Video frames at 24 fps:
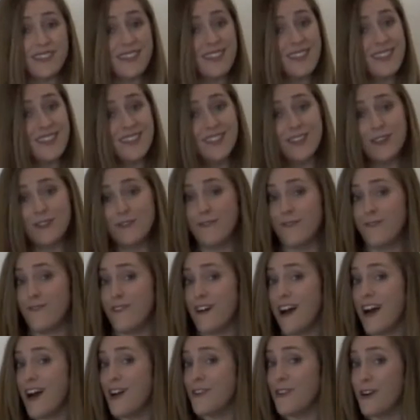still
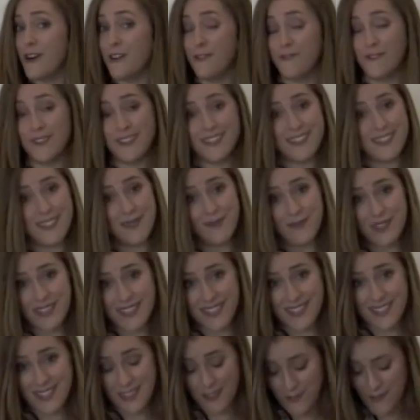far off in some
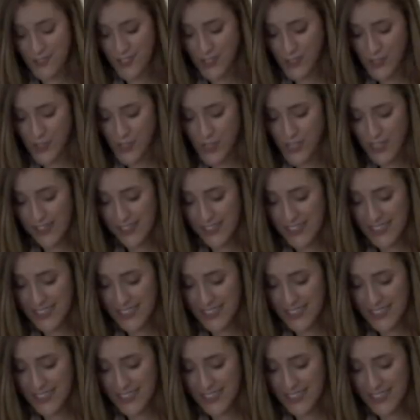distant future.